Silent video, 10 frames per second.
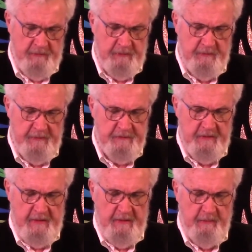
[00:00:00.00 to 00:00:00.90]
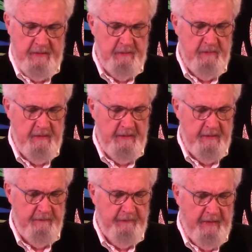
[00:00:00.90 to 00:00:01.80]
To this day, the Inuit
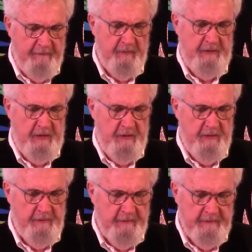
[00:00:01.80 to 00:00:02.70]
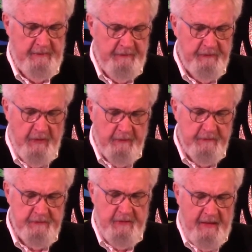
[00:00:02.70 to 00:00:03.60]
live half a year in
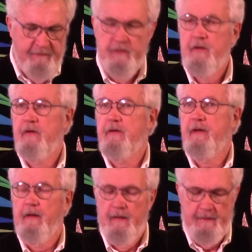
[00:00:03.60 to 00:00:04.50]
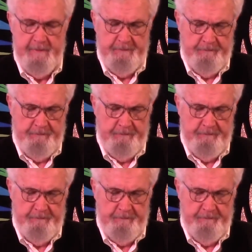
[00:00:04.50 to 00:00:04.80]
darkness and half a year in daylight.